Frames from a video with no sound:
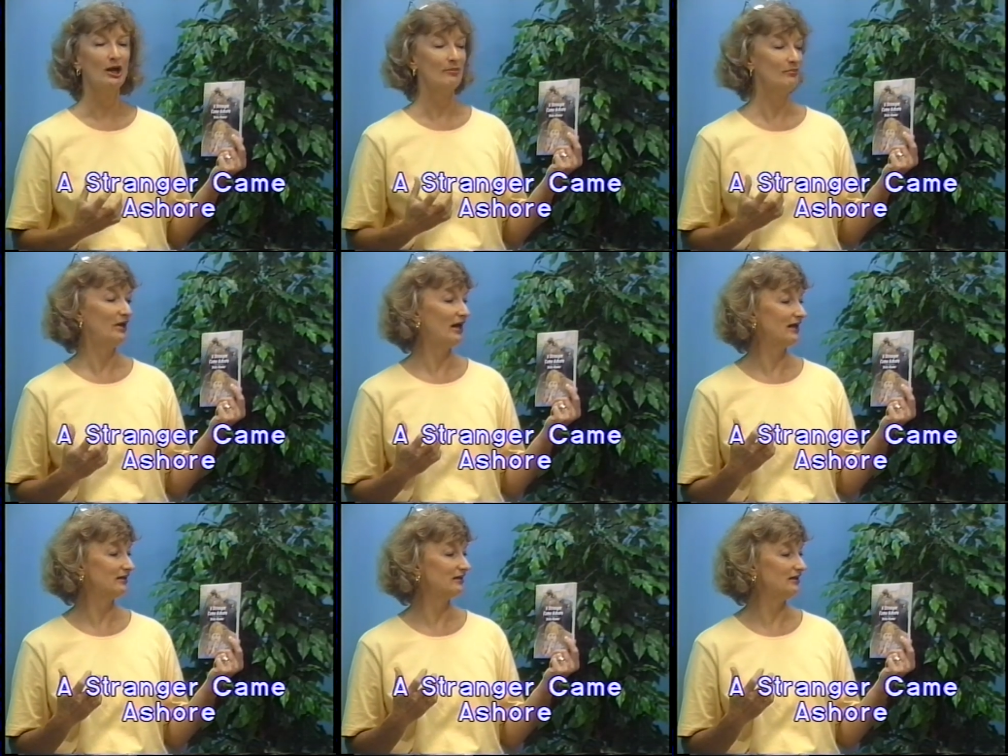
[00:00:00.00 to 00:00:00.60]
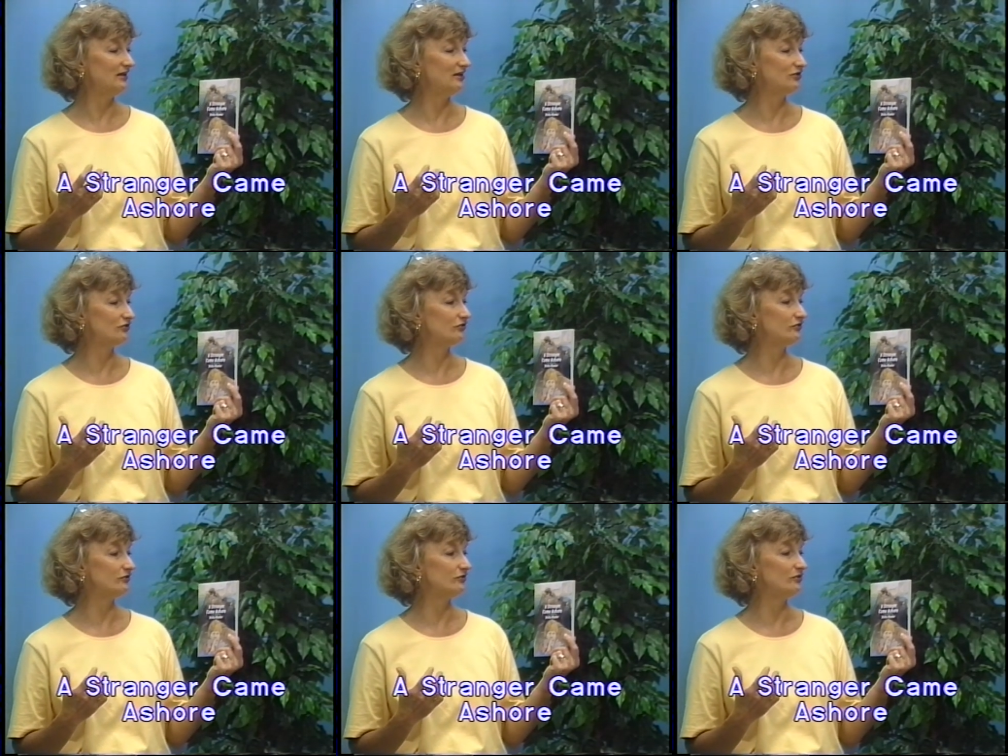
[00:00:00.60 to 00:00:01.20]
back
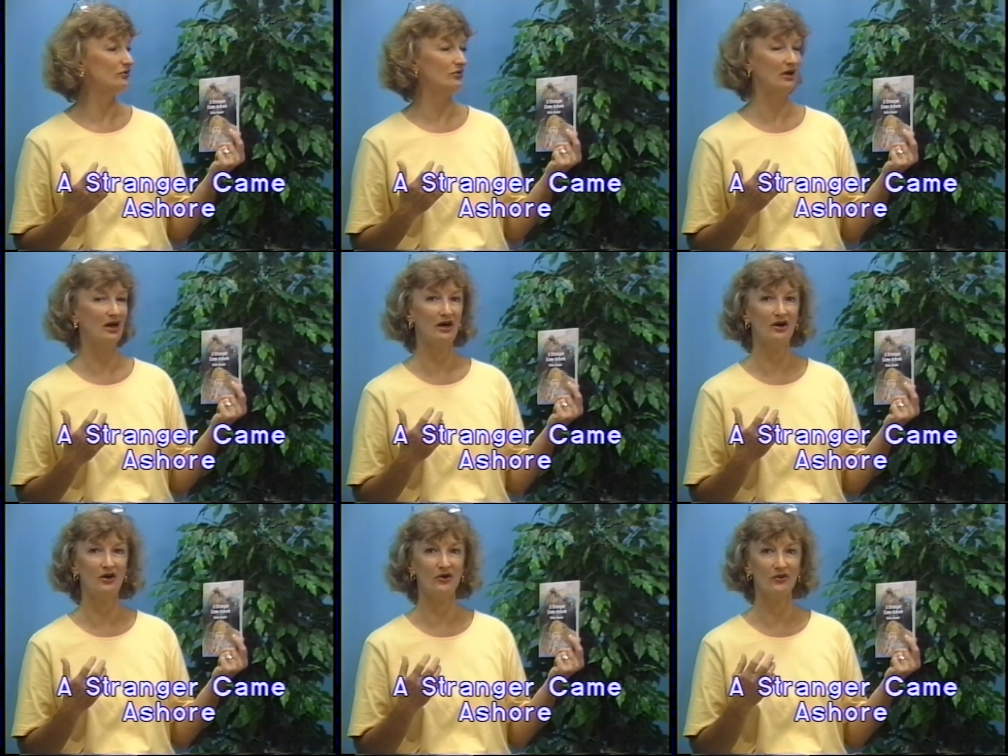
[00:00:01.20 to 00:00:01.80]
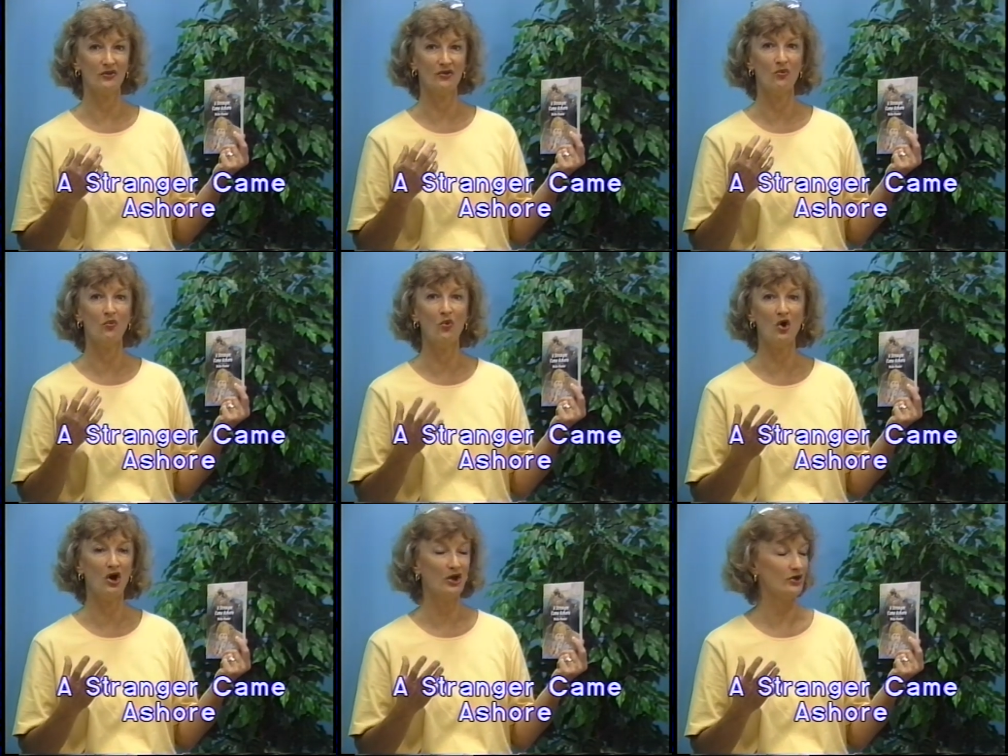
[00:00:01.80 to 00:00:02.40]
into uh, the
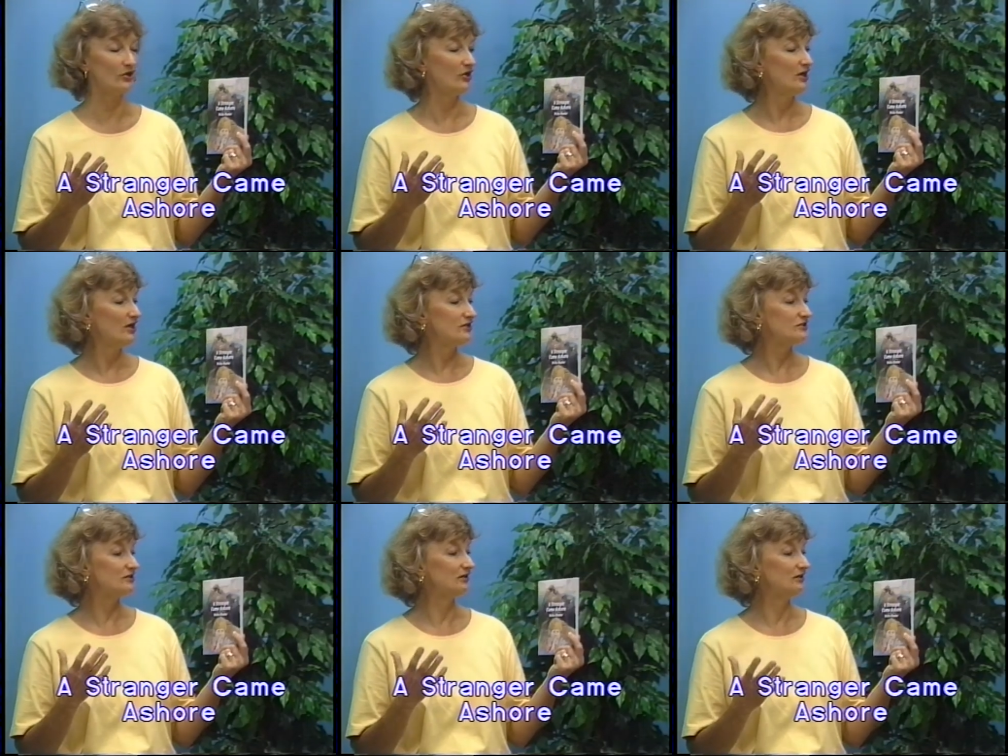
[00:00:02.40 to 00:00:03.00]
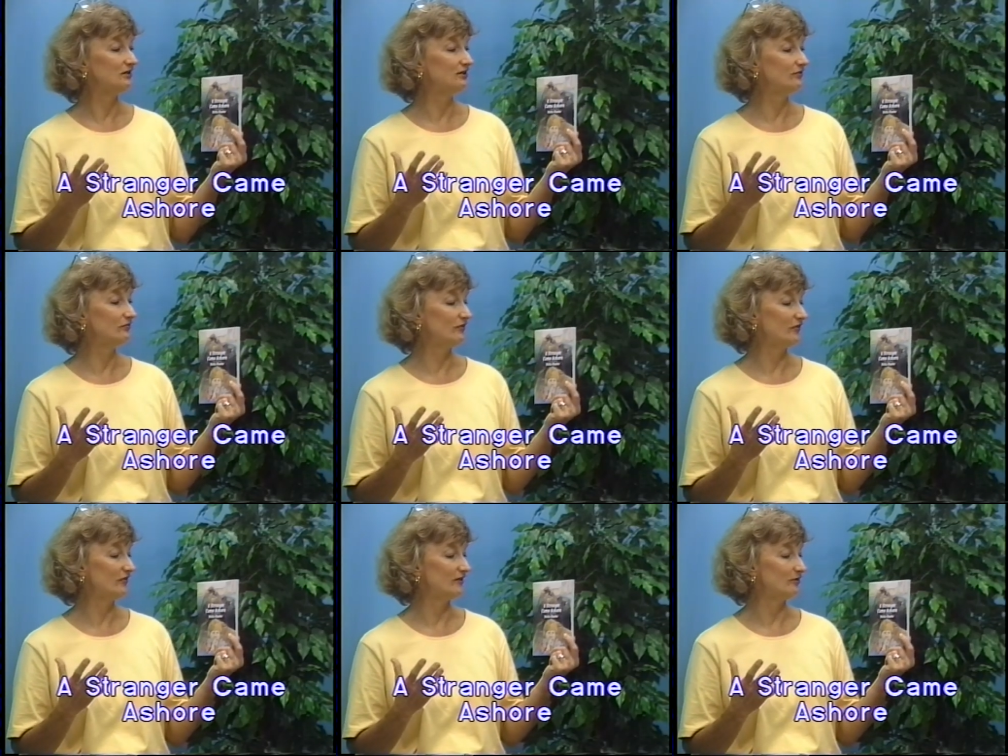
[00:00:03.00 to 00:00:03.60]
water to live
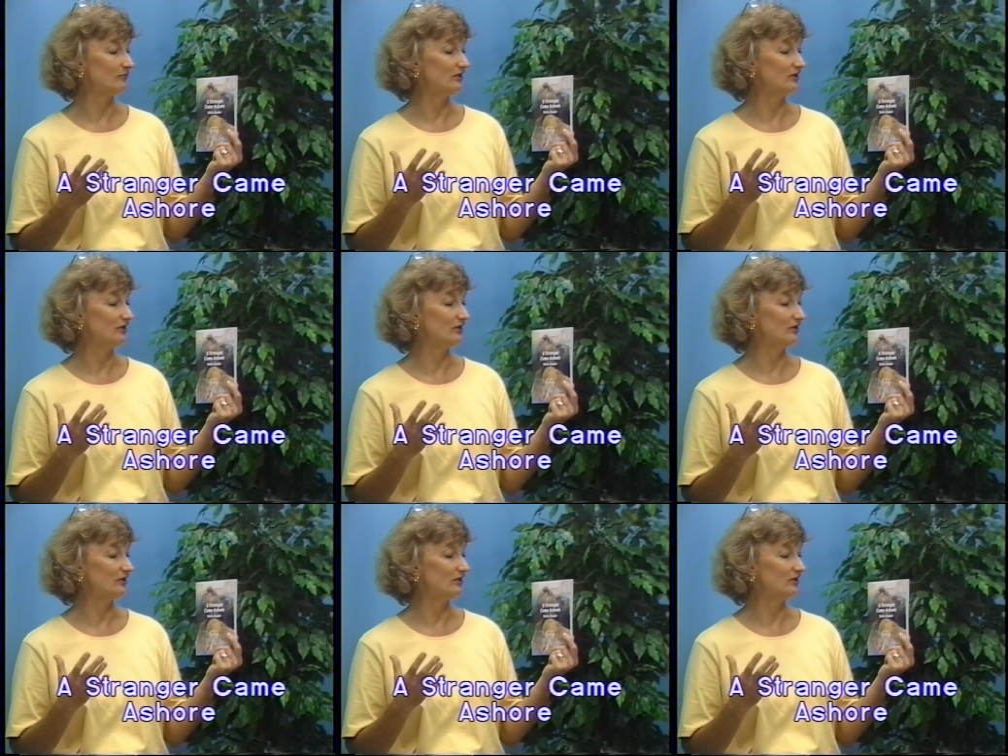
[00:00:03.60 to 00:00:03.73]
with them.